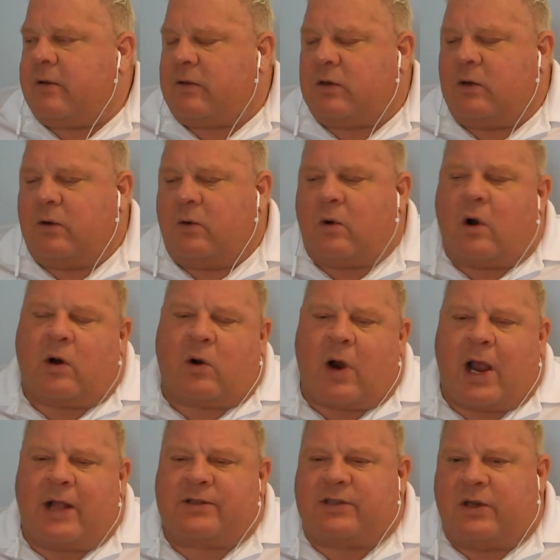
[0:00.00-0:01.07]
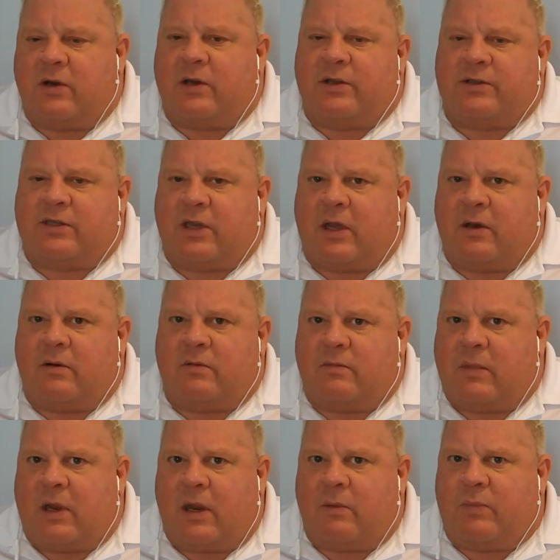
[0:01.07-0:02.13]
through our grad students
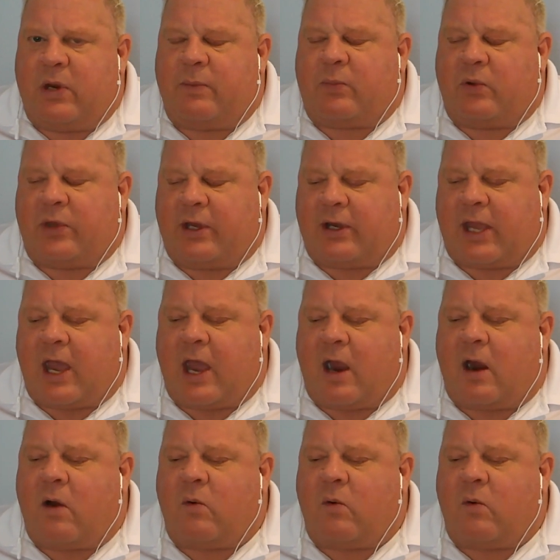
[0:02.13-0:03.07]
and people that care,